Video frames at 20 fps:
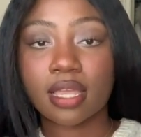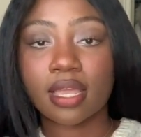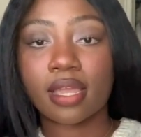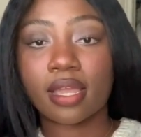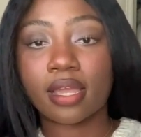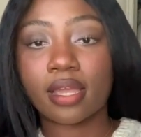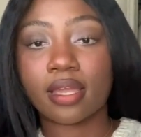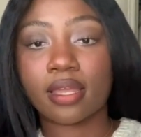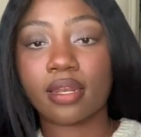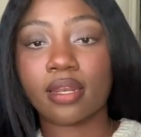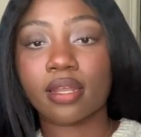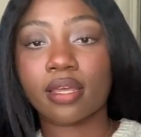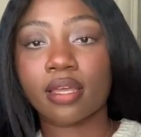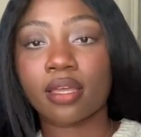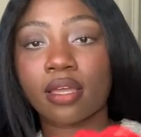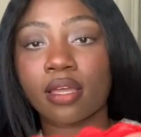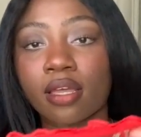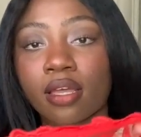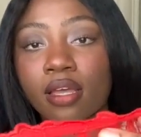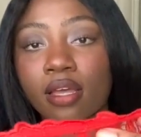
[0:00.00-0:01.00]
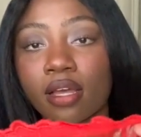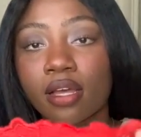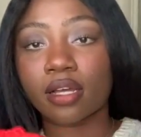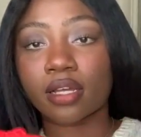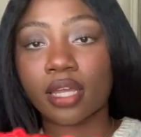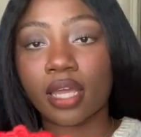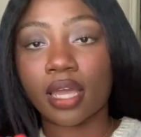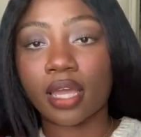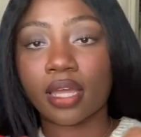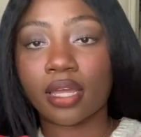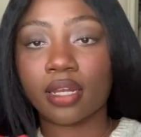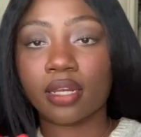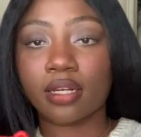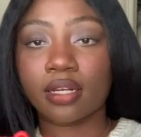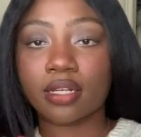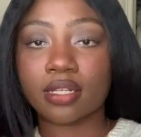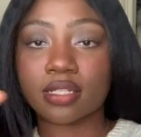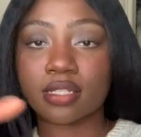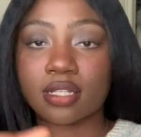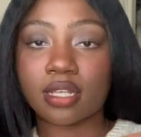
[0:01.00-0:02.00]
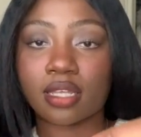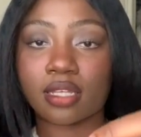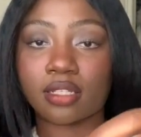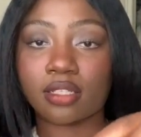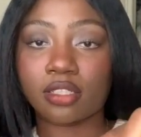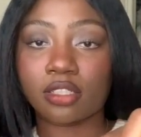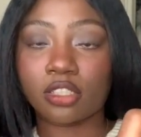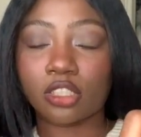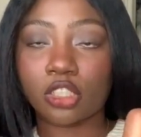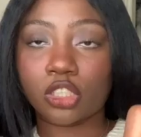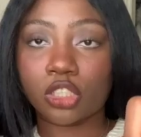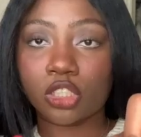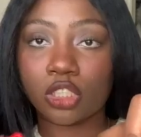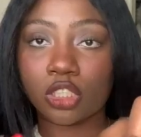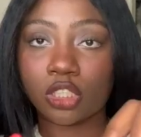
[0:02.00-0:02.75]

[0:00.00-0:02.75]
And again, this like little